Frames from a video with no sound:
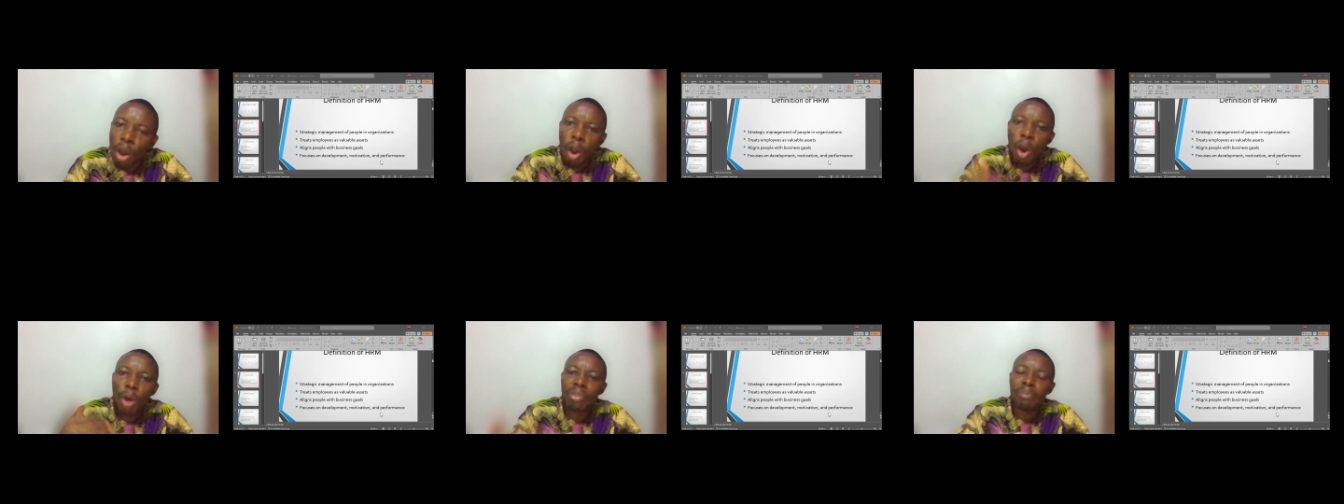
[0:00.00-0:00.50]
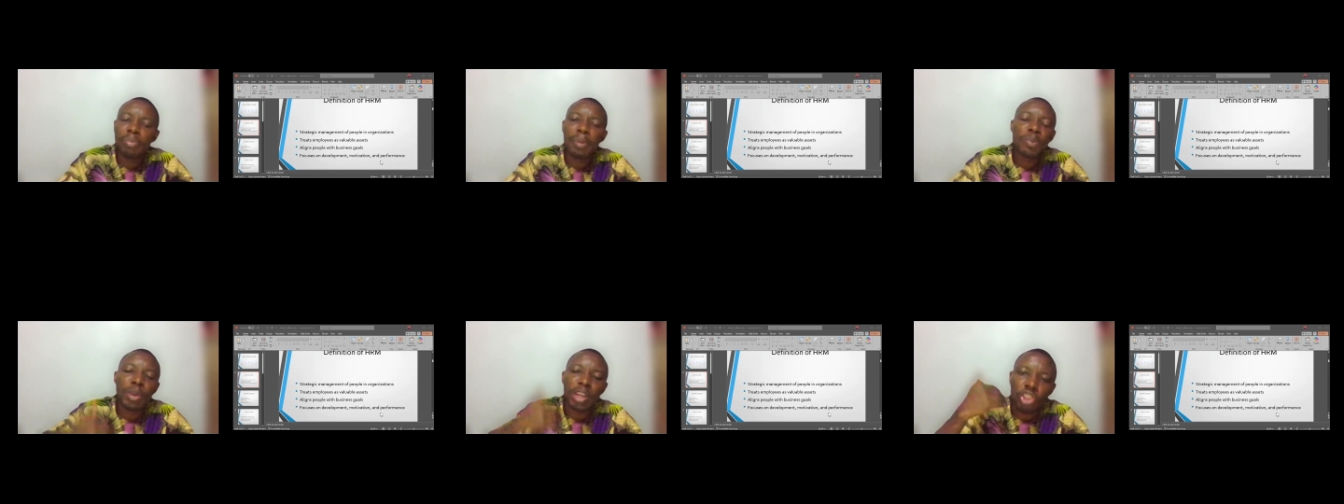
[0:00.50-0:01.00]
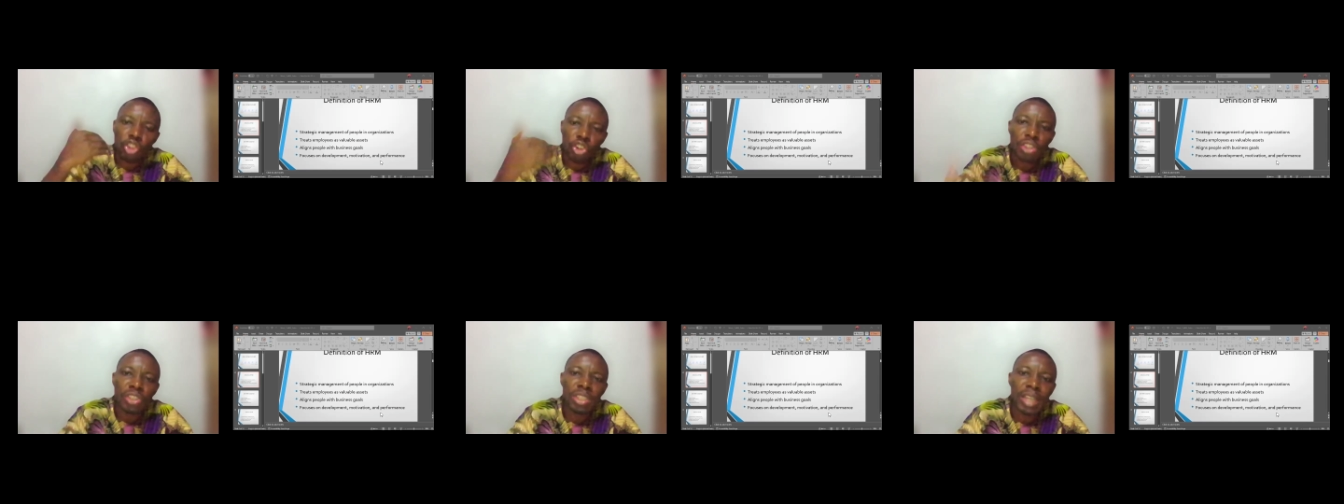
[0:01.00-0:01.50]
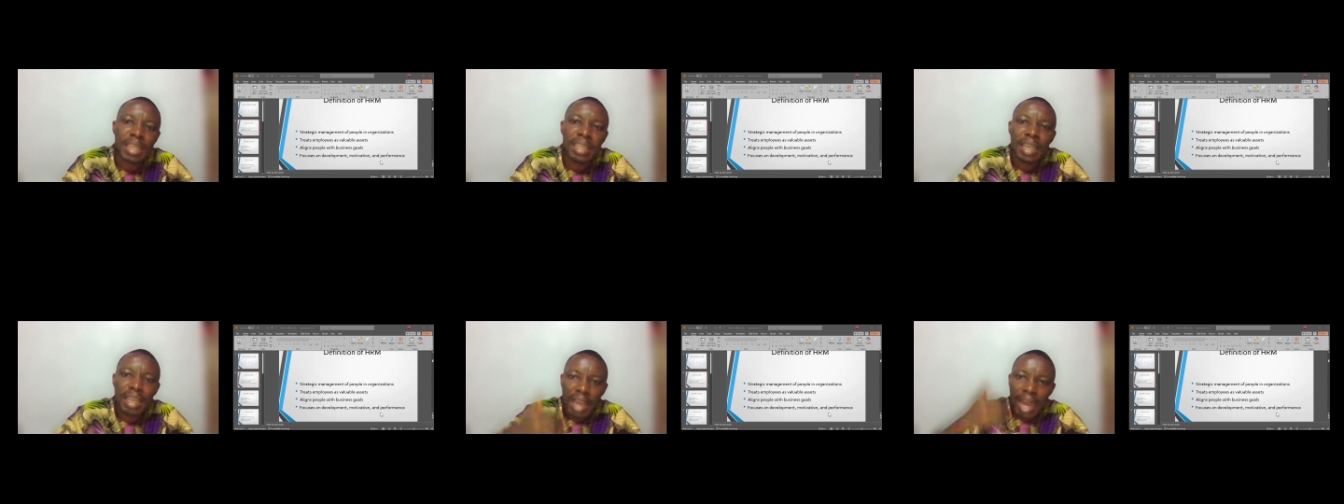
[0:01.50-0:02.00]
All the people you're entrusted
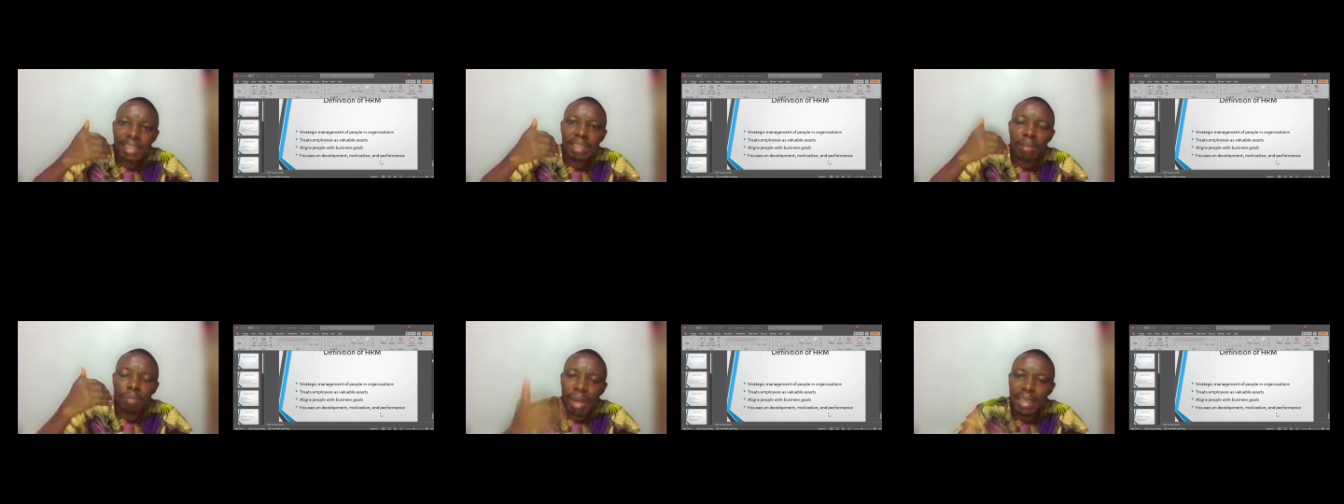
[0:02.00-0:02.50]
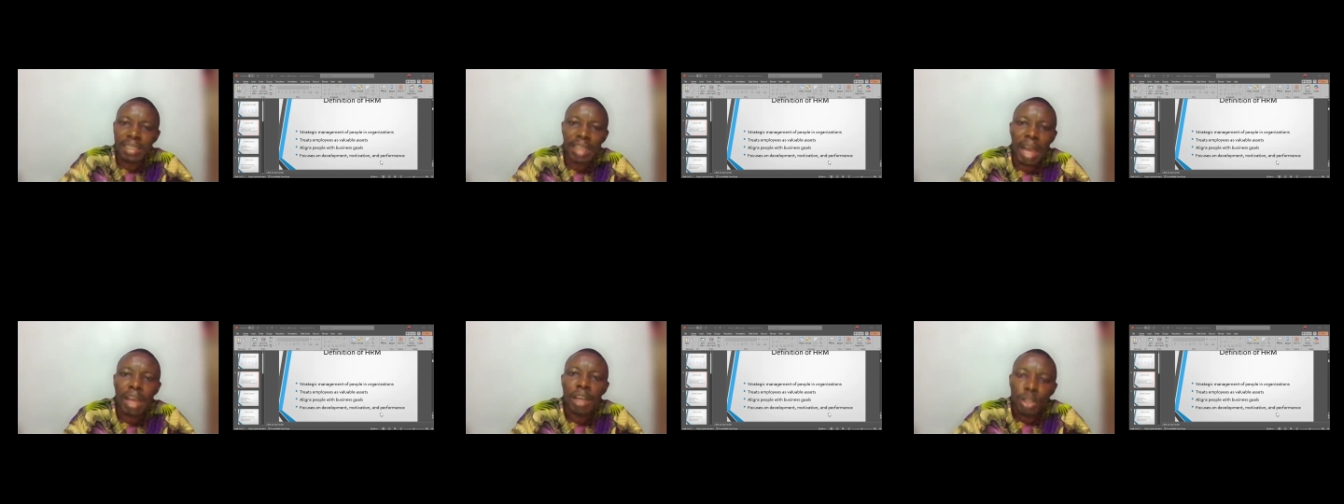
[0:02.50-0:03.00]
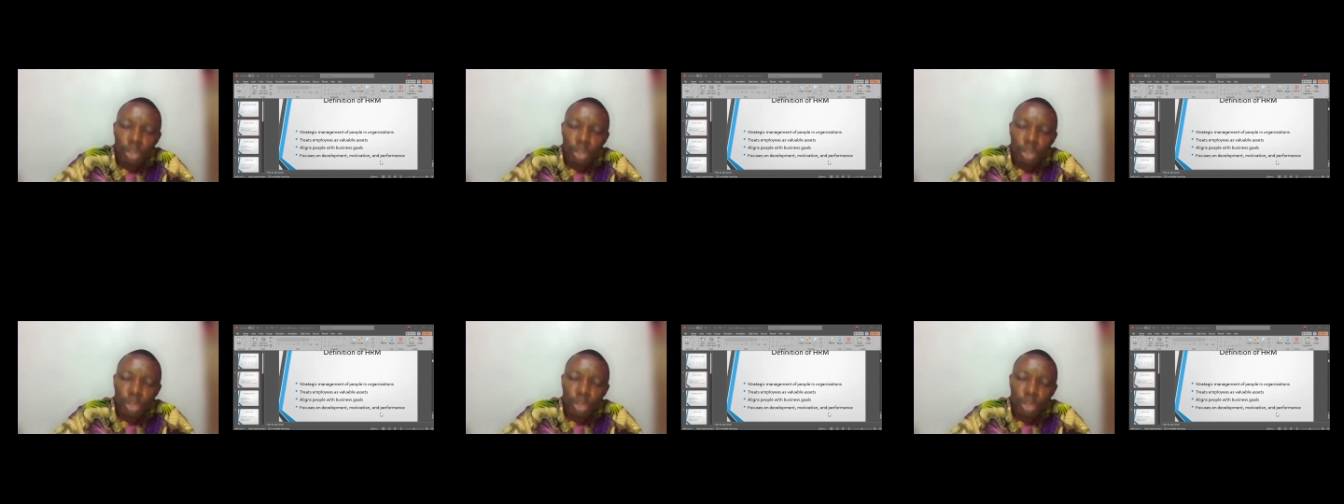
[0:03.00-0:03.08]
as a manager,